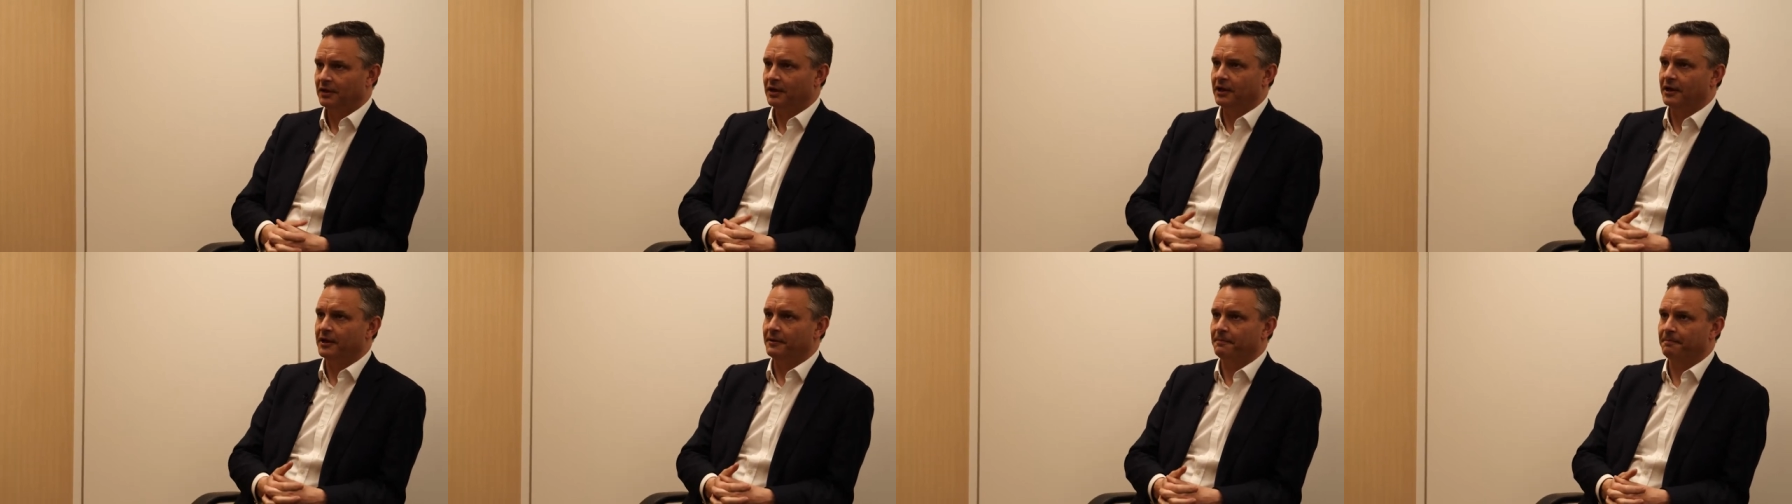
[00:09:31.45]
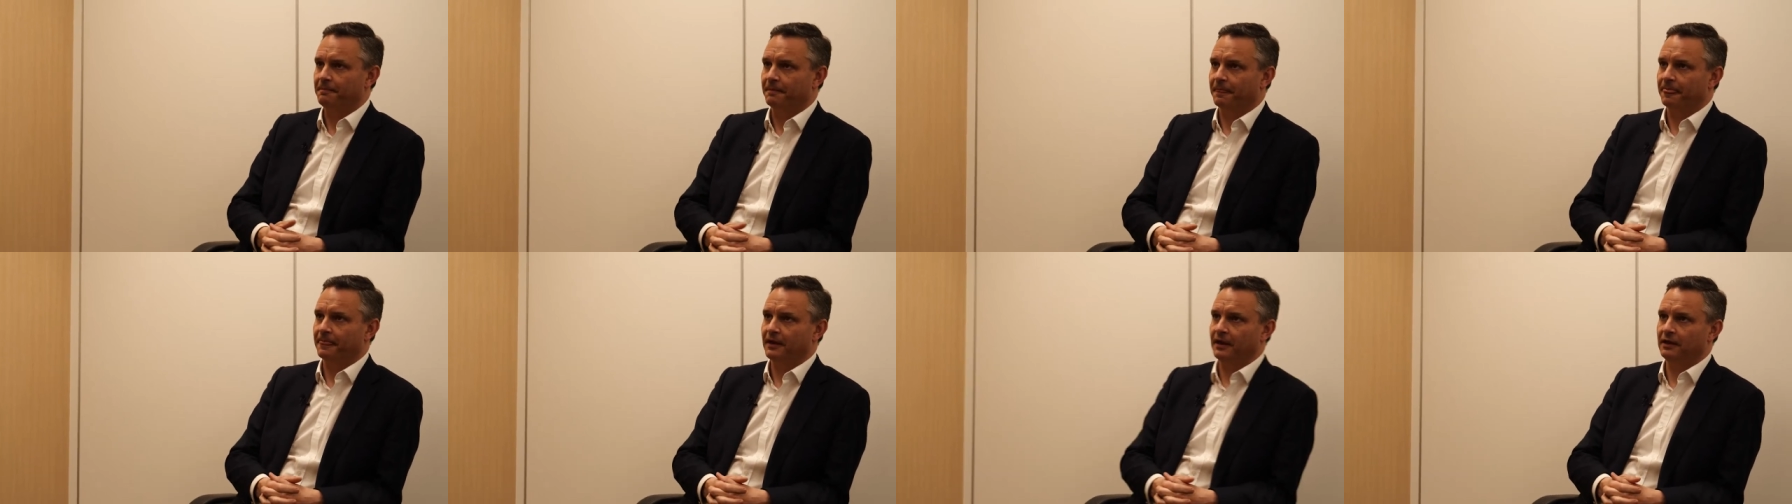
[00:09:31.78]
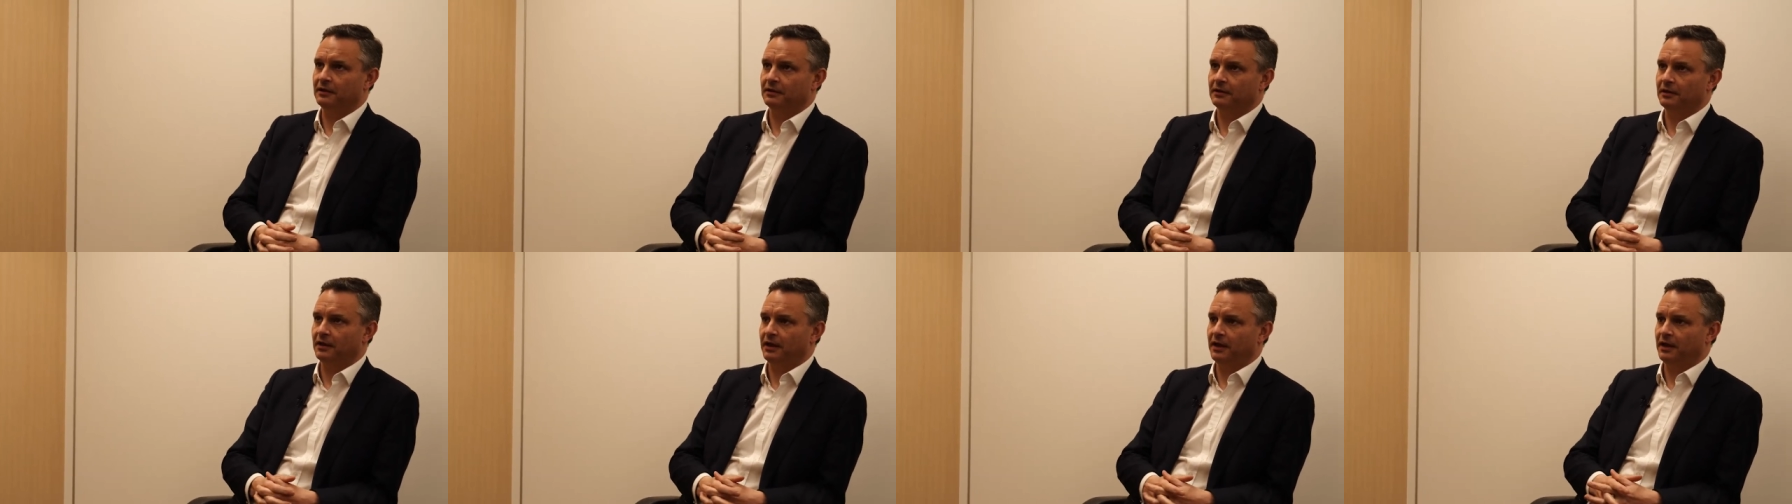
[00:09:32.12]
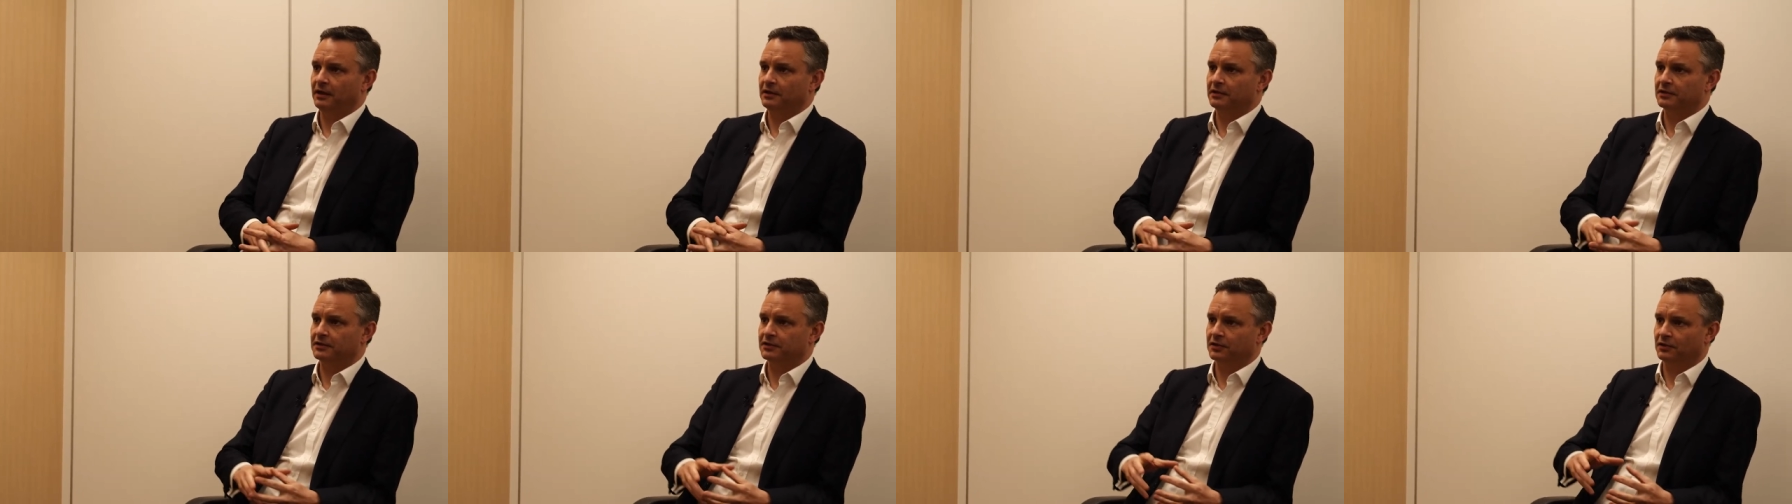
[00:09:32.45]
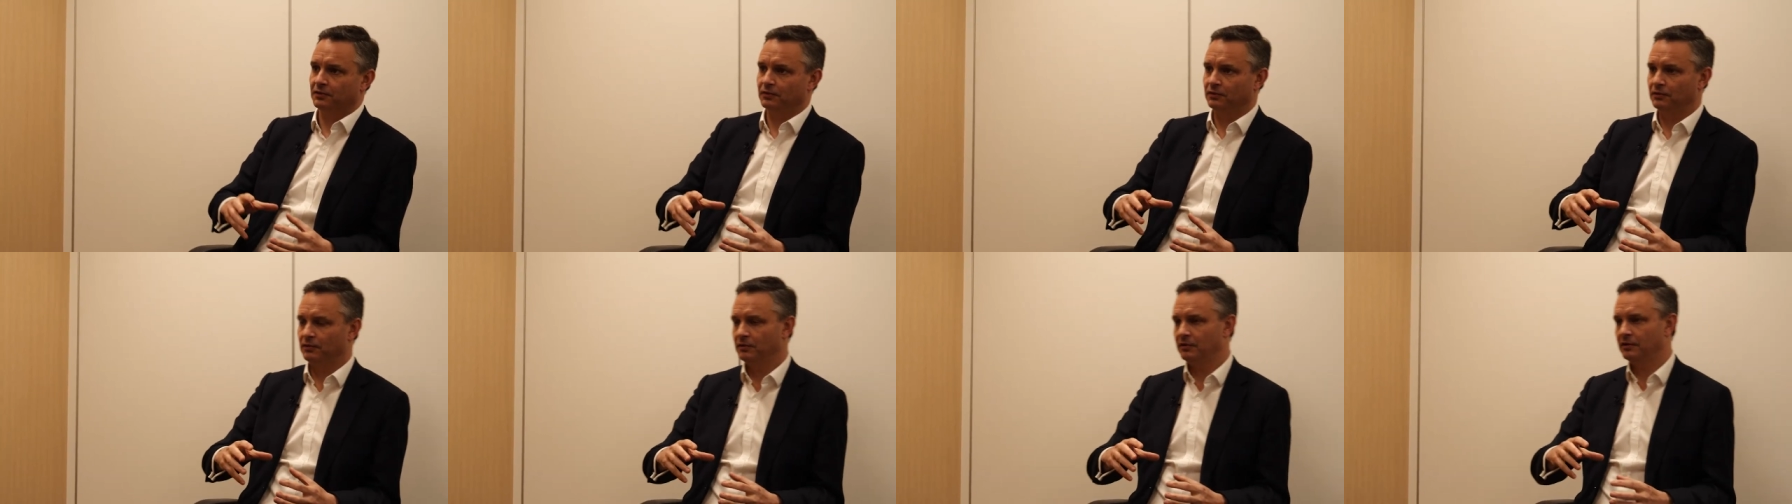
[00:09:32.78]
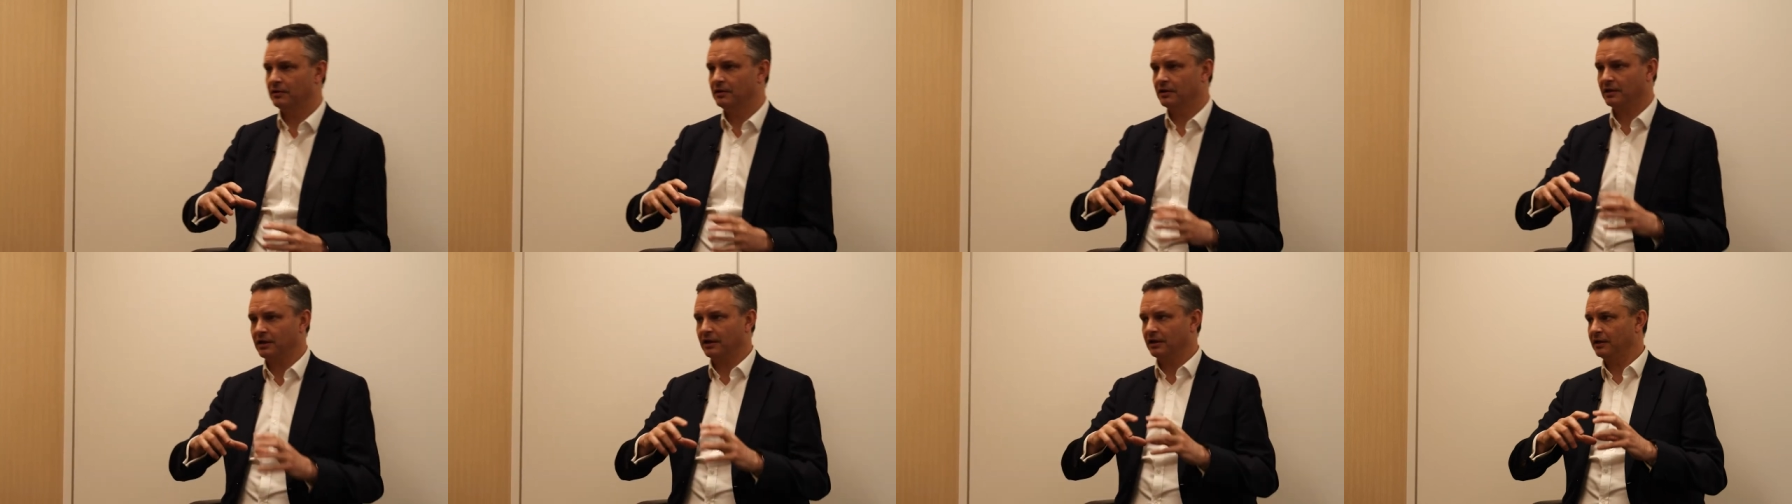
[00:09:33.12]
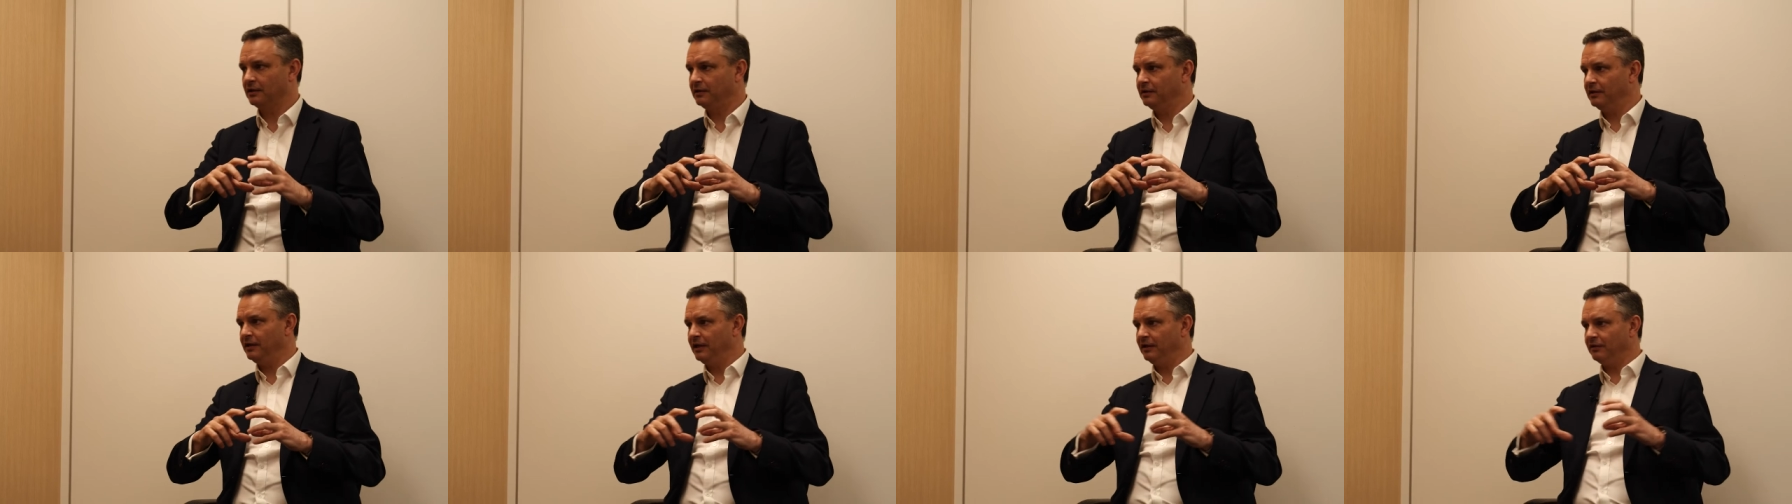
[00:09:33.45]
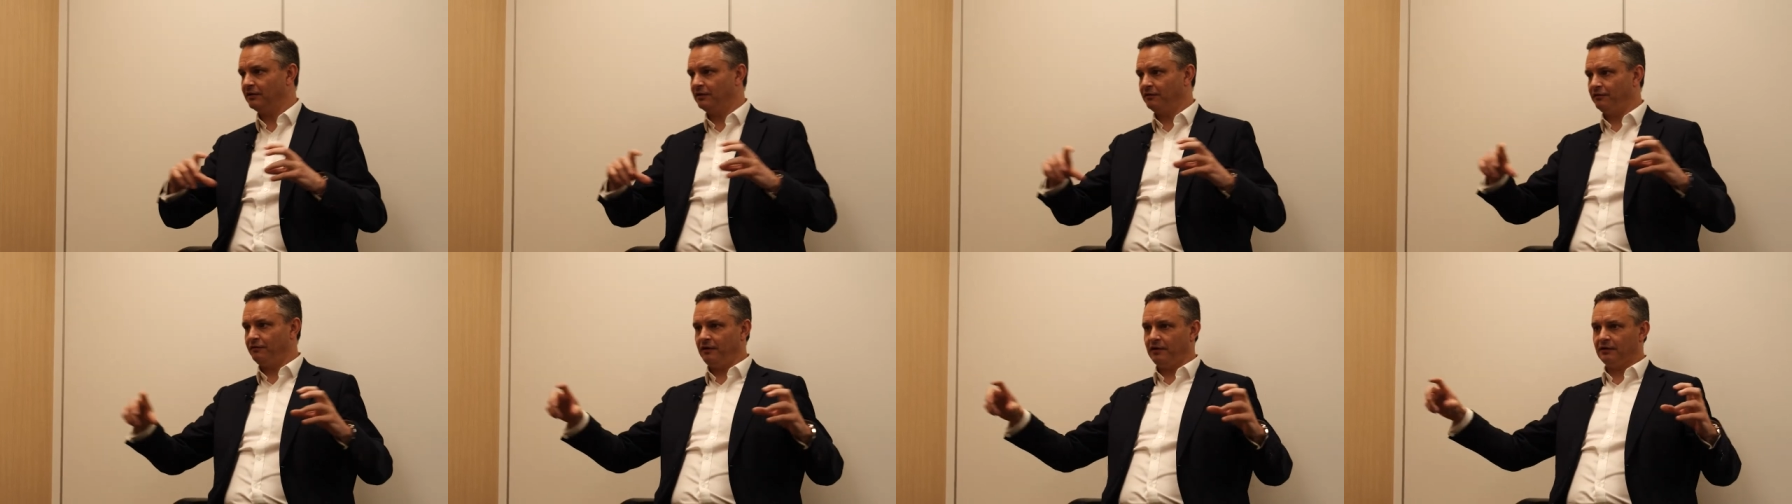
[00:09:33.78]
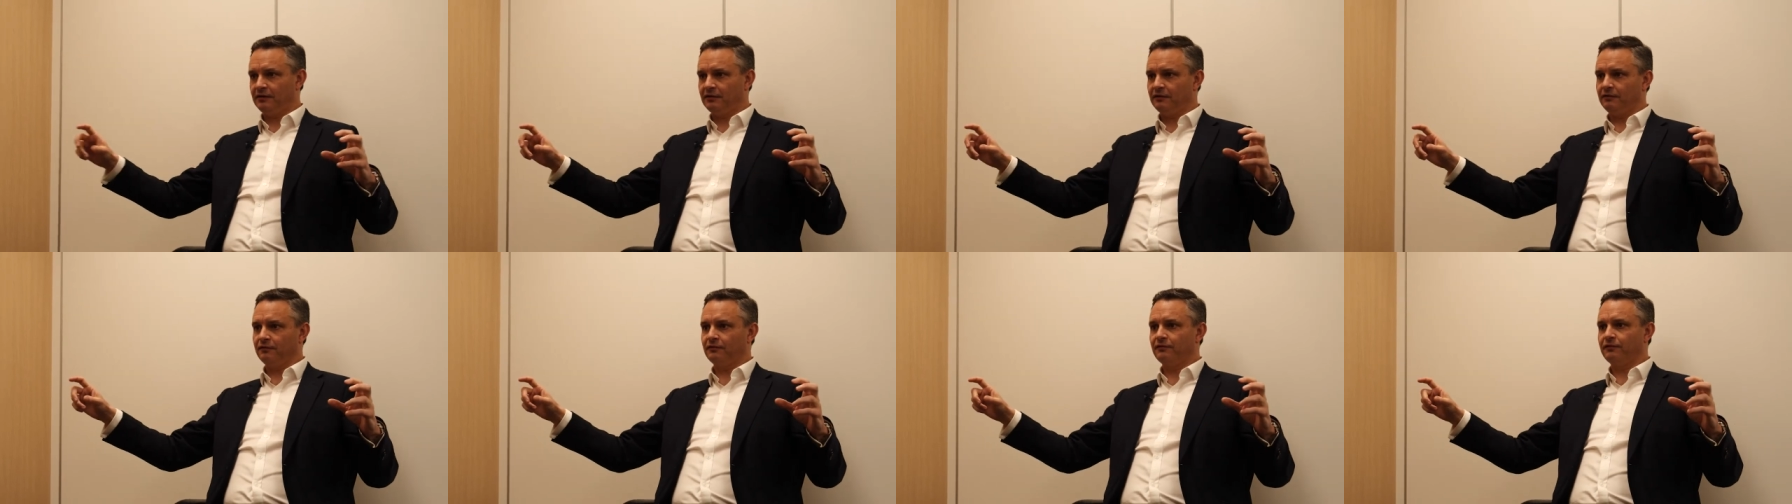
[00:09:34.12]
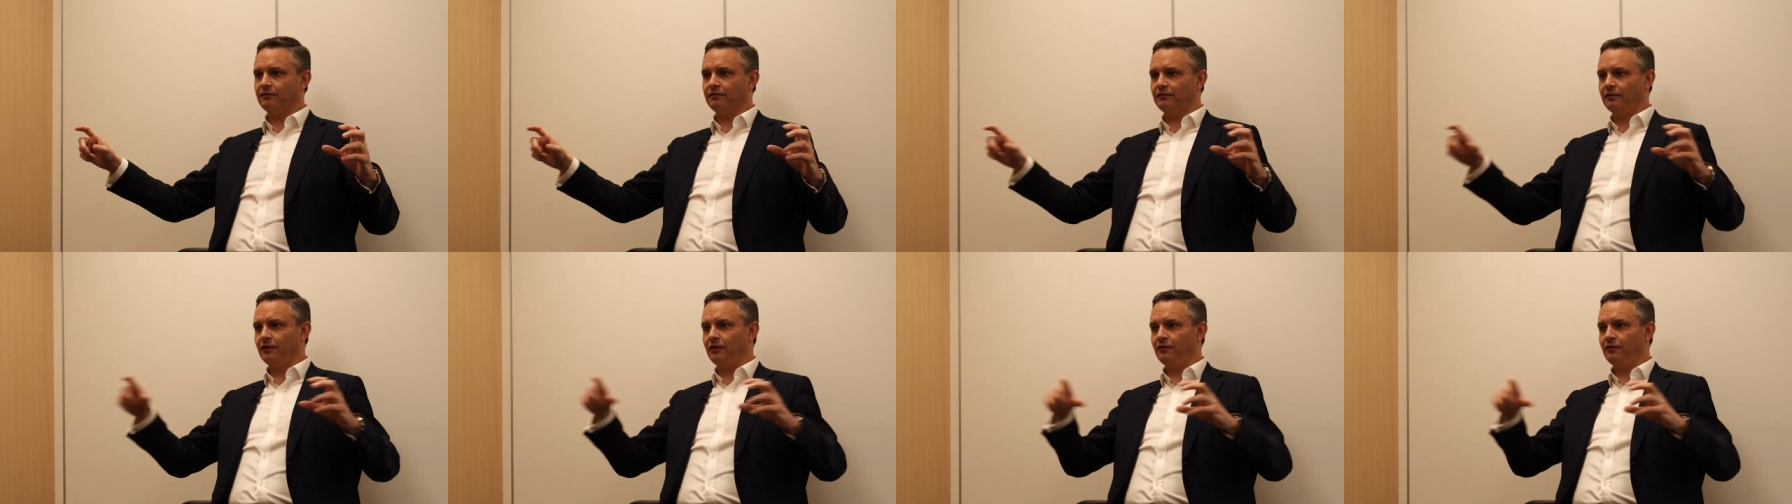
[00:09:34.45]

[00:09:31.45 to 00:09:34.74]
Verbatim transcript: Um, and, and so the kind of net effect of,